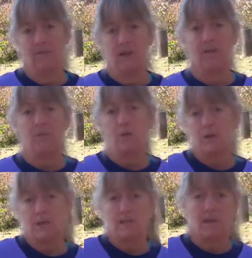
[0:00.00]
they'll have
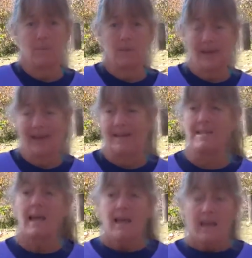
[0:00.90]
oranges, they'll have bananas.
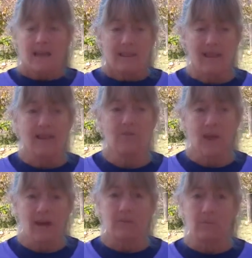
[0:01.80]
They
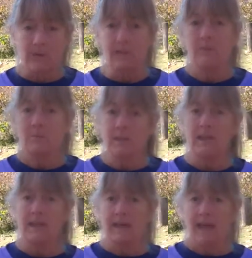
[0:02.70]
try to really,
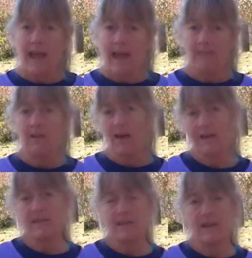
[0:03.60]
really have a lot
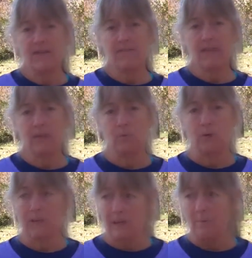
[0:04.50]
of stuff that will
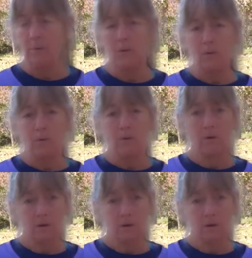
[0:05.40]
keep you